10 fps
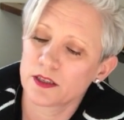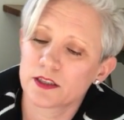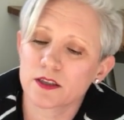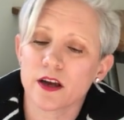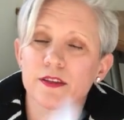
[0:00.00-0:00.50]

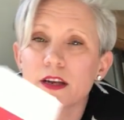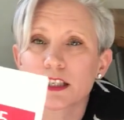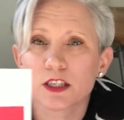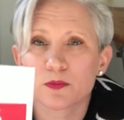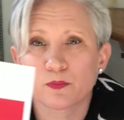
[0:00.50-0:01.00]
Design that
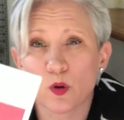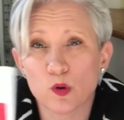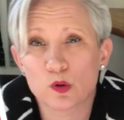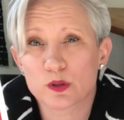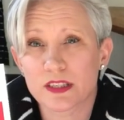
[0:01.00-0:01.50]

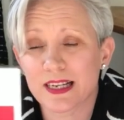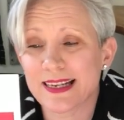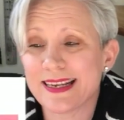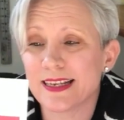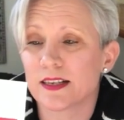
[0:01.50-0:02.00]
explores
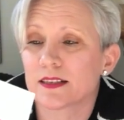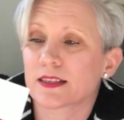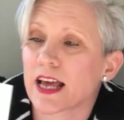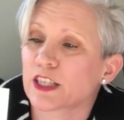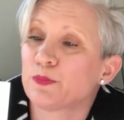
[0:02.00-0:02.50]
cleaner
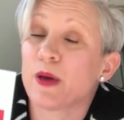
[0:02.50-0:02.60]
slash